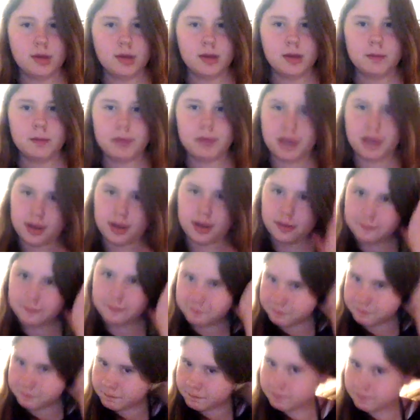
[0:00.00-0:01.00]
But
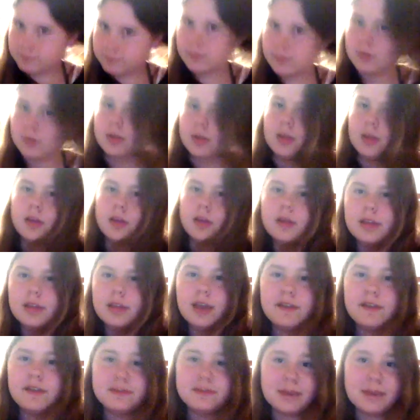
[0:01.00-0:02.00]
they
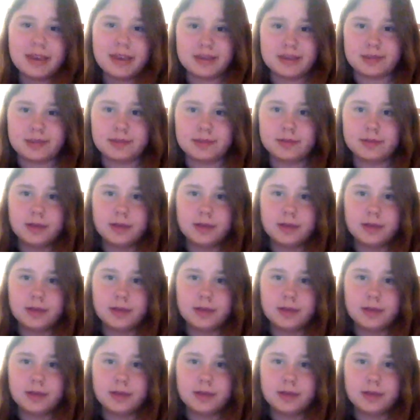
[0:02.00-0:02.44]
have space.